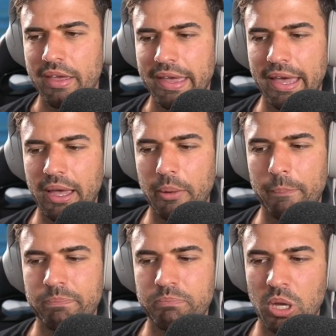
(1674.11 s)

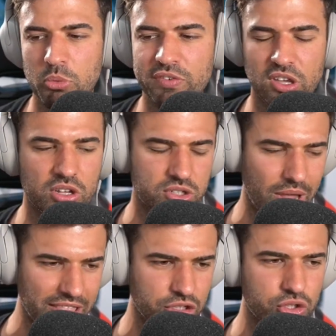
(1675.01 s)
But moving on, so I
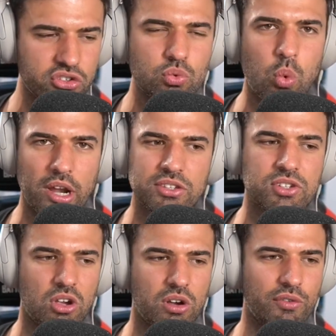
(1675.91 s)
had to choose one
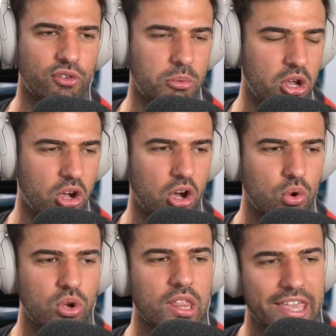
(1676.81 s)
song from her whole
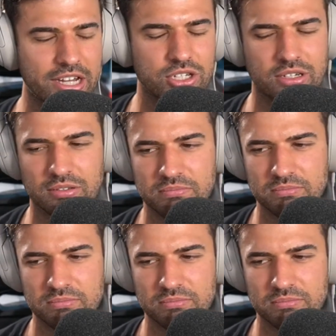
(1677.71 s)
collection